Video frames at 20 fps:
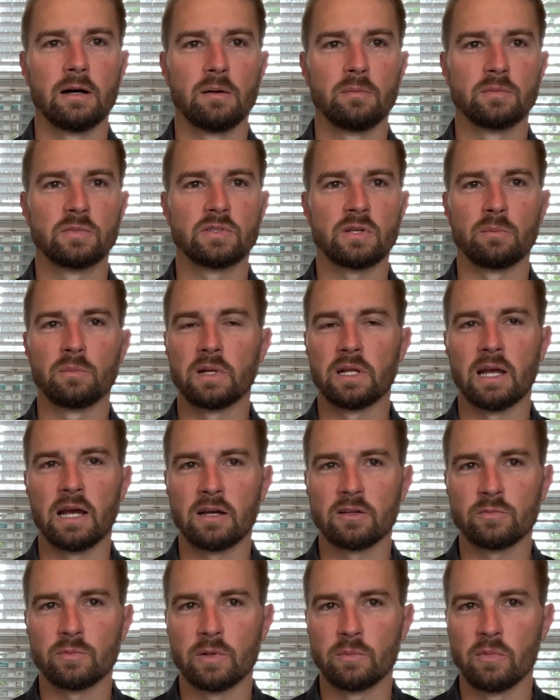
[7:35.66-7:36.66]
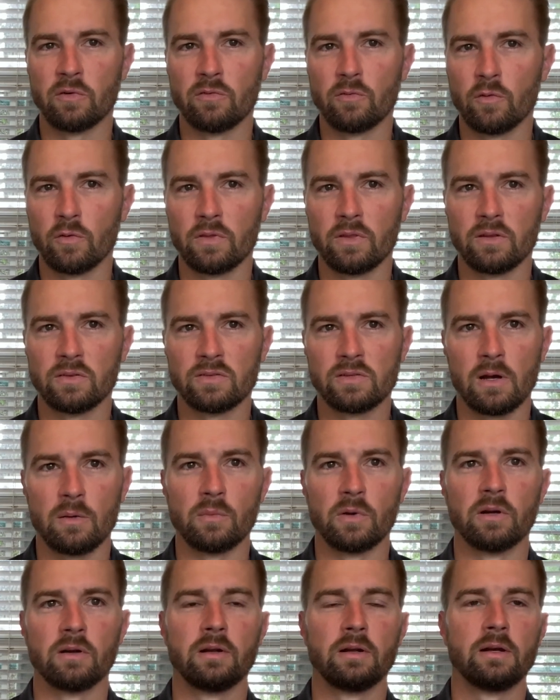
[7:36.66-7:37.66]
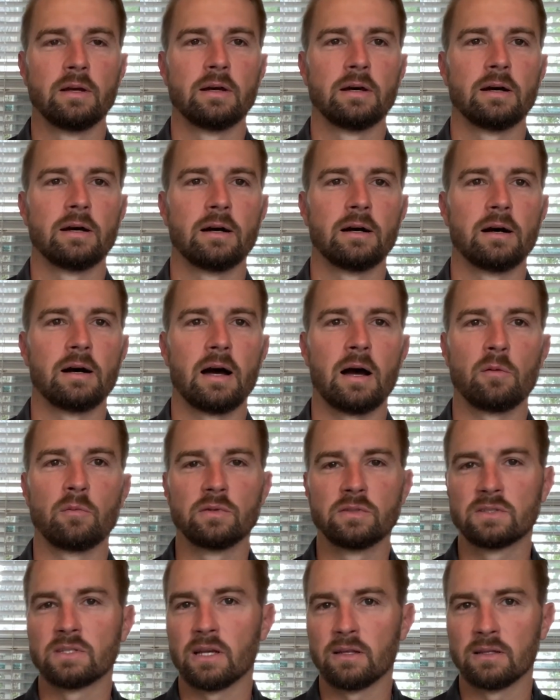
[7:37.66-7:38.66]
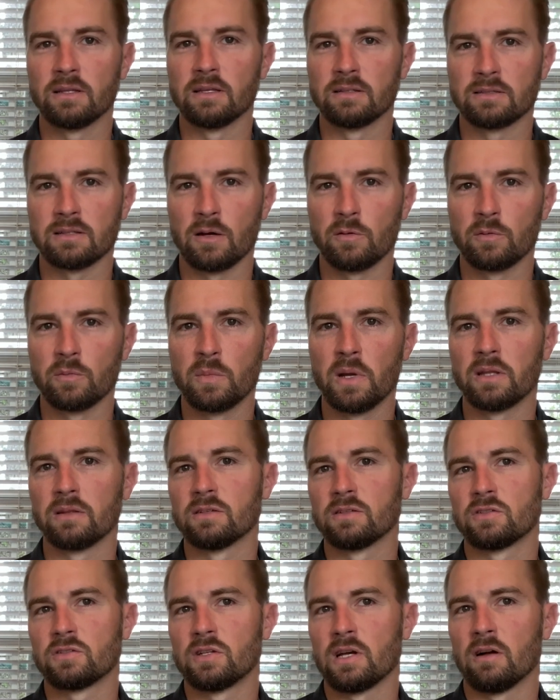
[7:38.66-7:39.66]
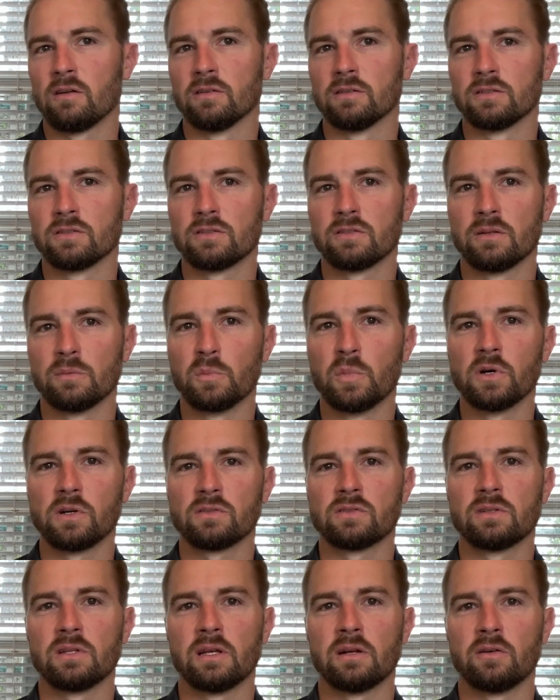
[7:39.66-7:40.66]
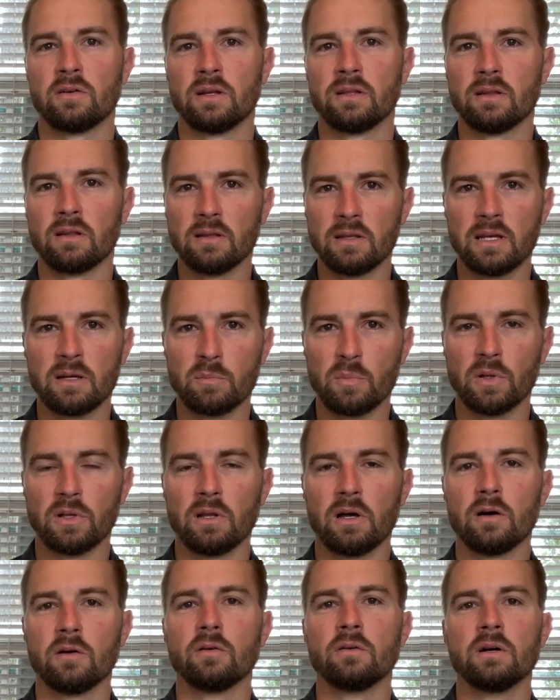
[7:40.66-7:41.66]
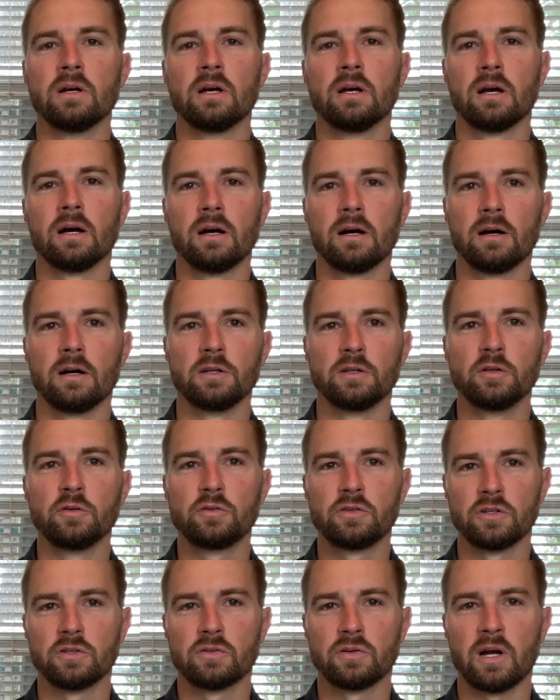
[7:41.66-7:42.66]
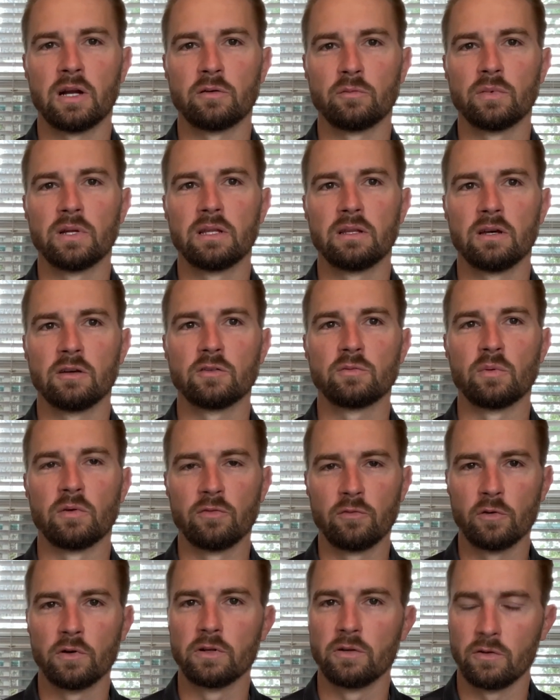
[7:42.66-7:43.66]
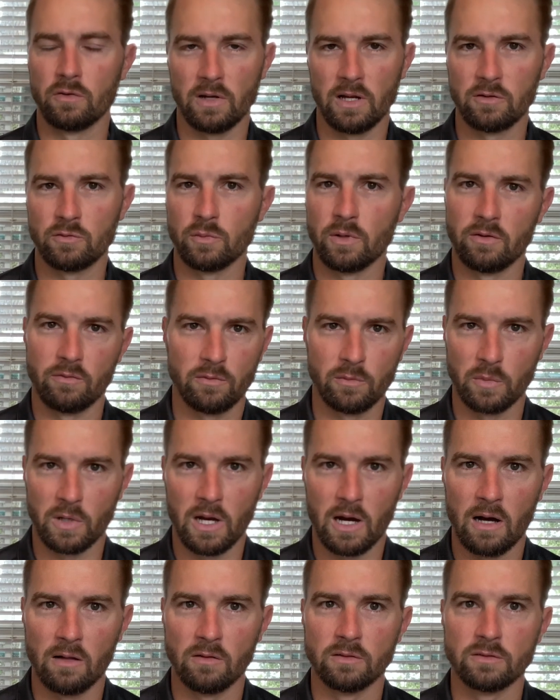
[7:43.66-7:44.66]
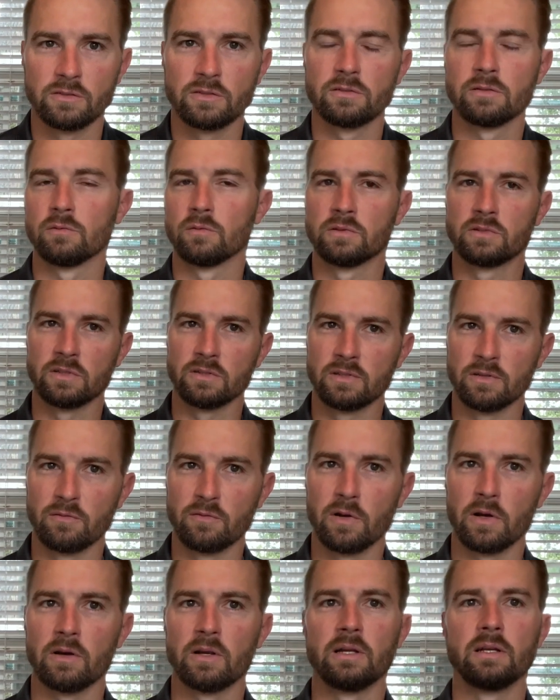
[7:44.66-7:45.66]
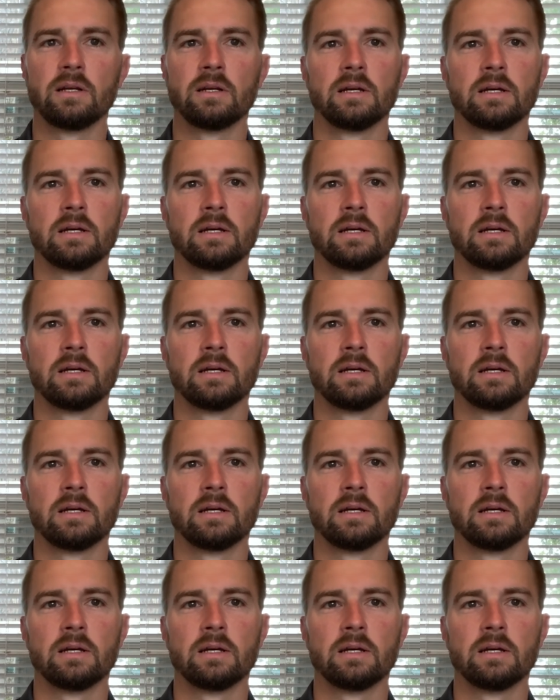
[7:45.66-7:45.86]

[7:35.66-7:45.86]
Somebody asked me before the summer. I would say this. I would make this challenge. The books that are in the link below, you should try to read those before you graduate from college, which is a very